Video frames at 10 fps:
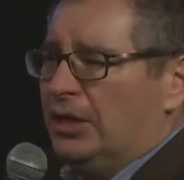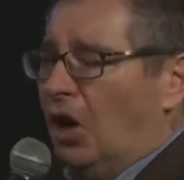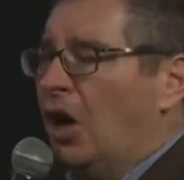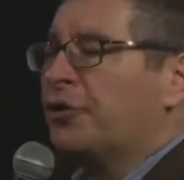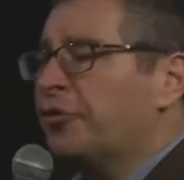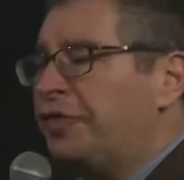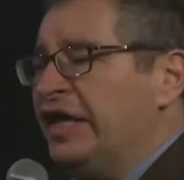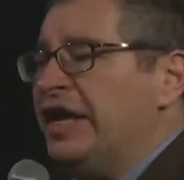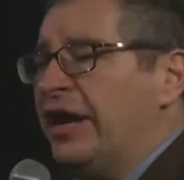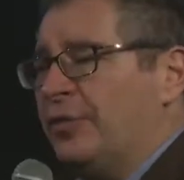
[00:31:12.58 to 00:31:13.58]
Honor the
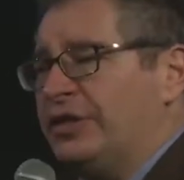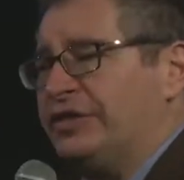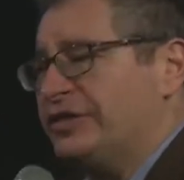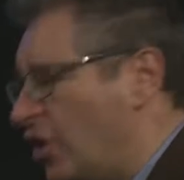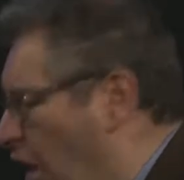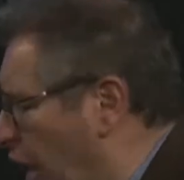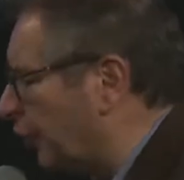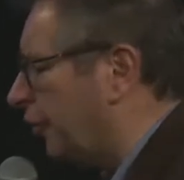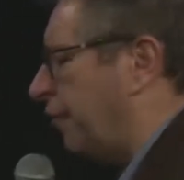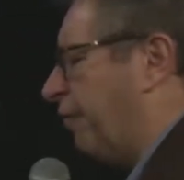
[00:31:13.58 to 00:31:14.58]
inheritance.
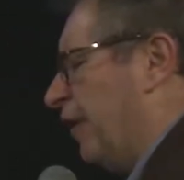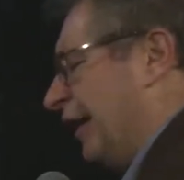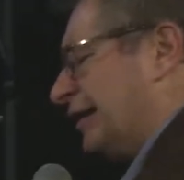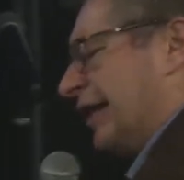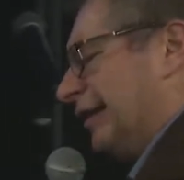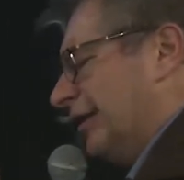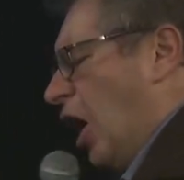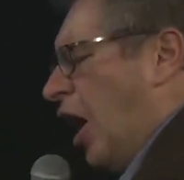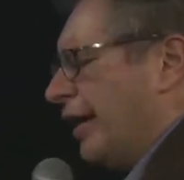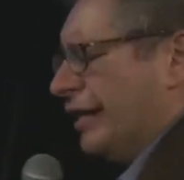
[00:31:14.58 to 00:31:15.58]
Honor the things that
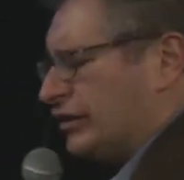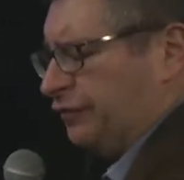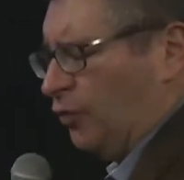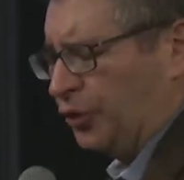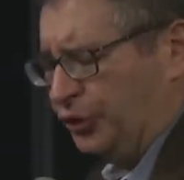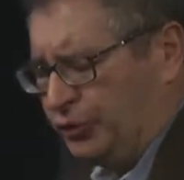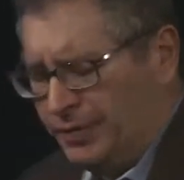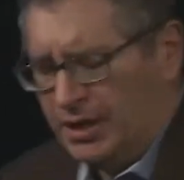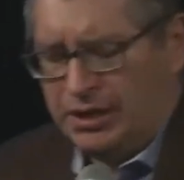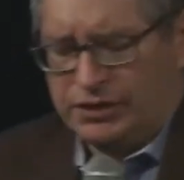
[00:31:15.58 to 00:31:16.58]
God has for you
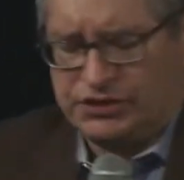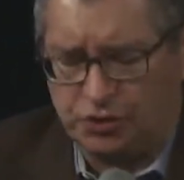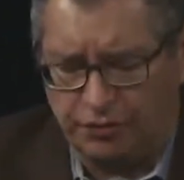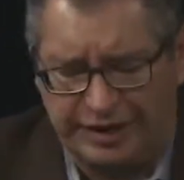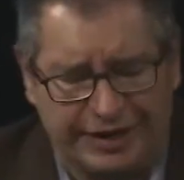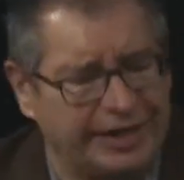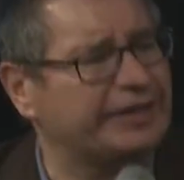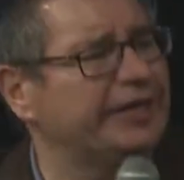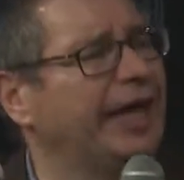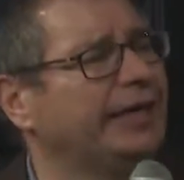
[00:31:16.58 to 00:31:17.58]
so that it
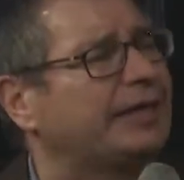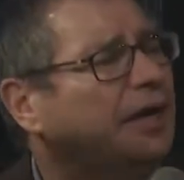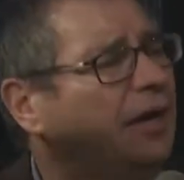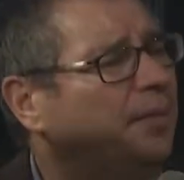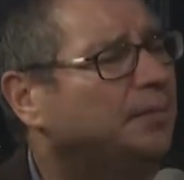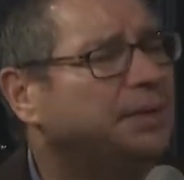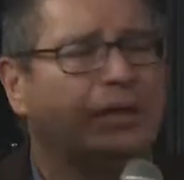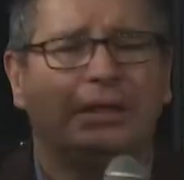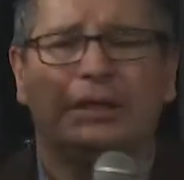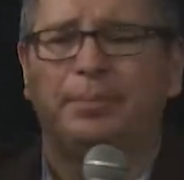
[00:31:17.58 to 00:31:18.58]
can come
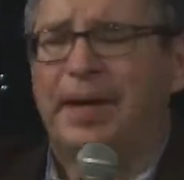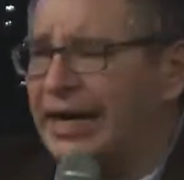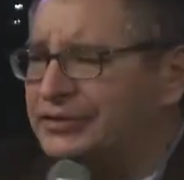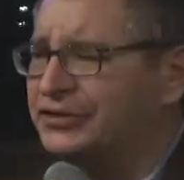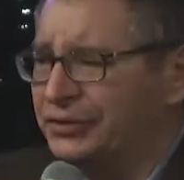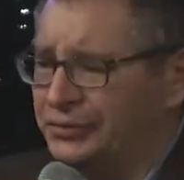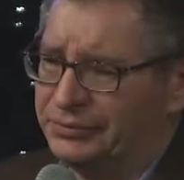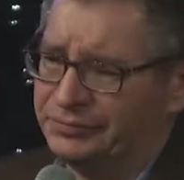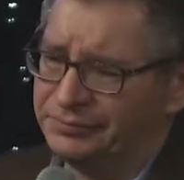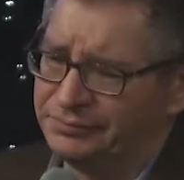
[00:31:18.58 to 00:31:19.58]
back to
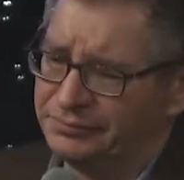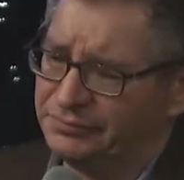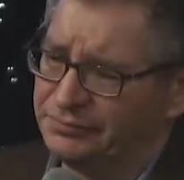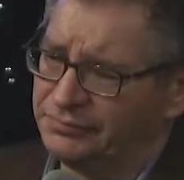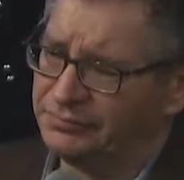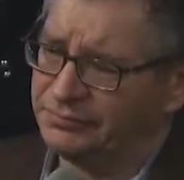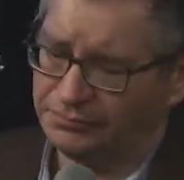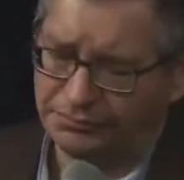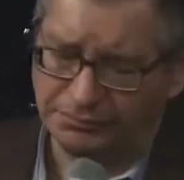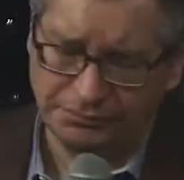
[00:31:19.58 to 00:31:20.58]
you.